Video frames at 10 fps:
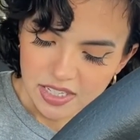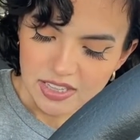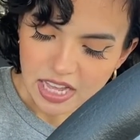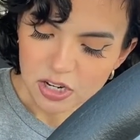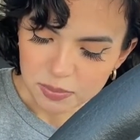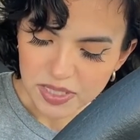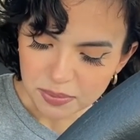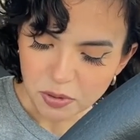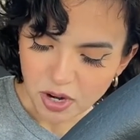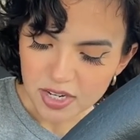That'll be a
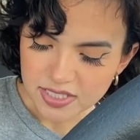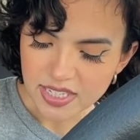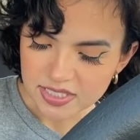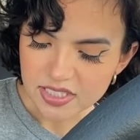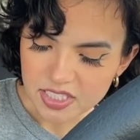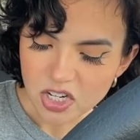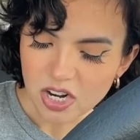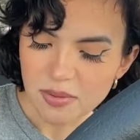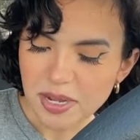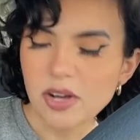process to
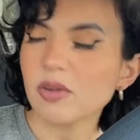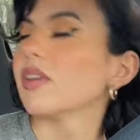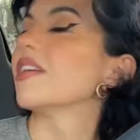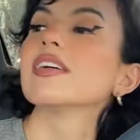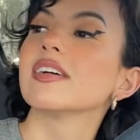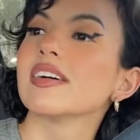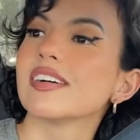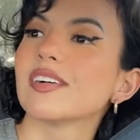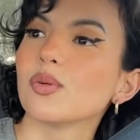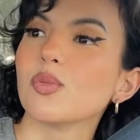talk about
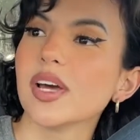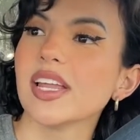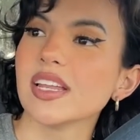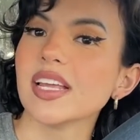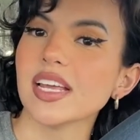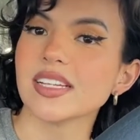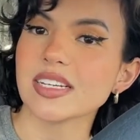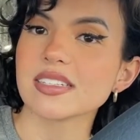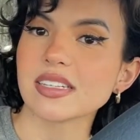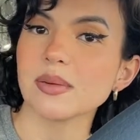when it
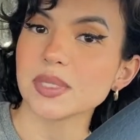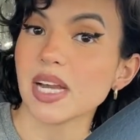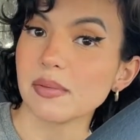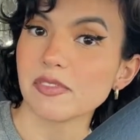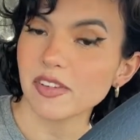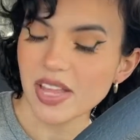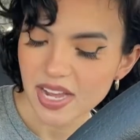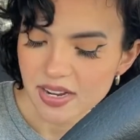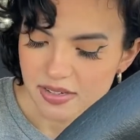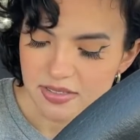does come time for
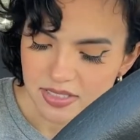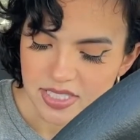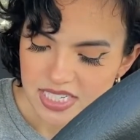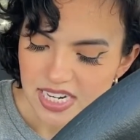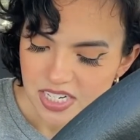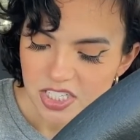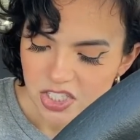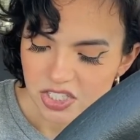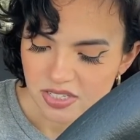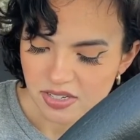that
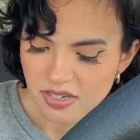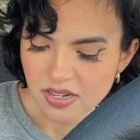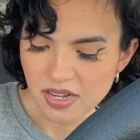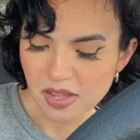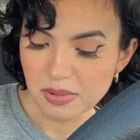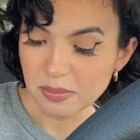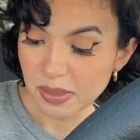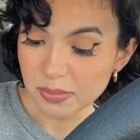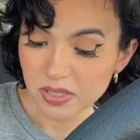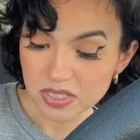stage. I mean,
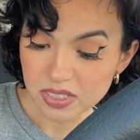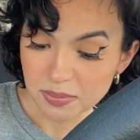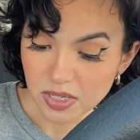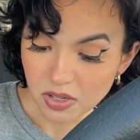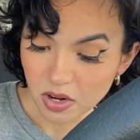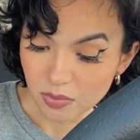my book is coming along